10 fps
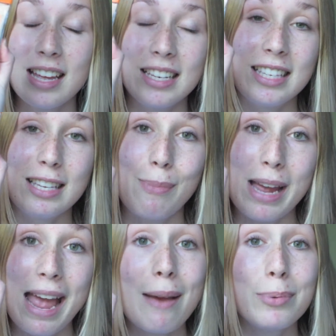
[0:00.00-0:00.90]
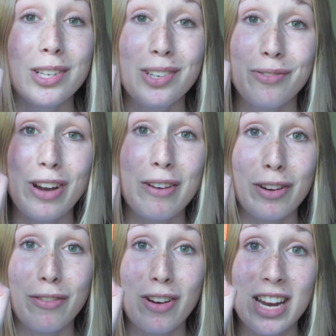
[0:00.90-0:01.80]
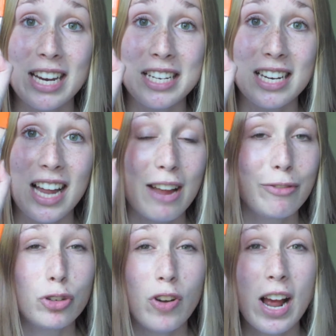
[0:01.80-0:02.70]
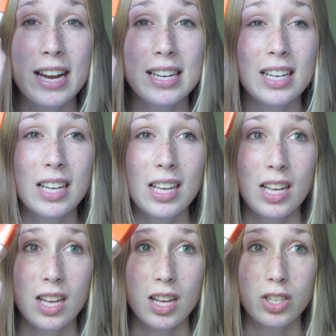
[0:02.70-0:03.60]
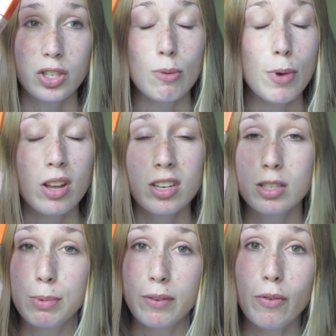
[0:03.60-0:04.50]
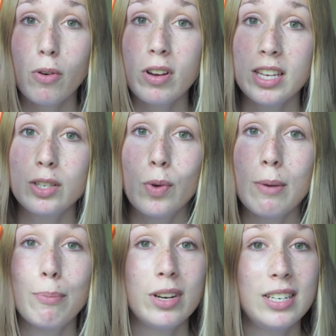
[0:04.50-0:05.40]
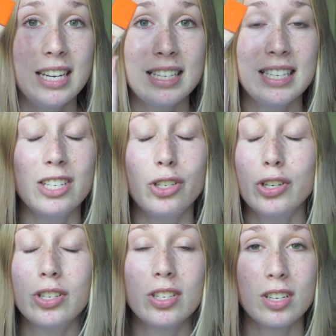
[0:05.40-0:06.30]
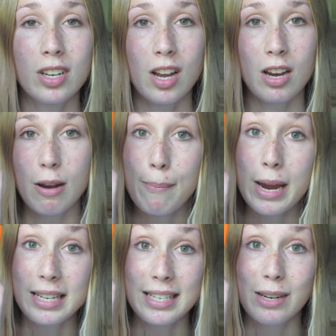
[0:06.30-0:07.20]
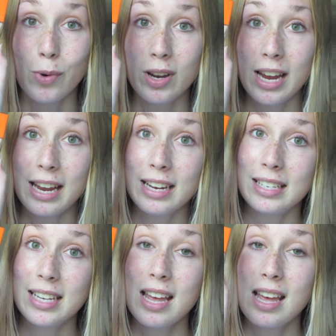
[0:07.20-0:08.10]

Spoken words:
This is my absolute favorite foundation. I've tried some others before this one, but this is just an amazing one, and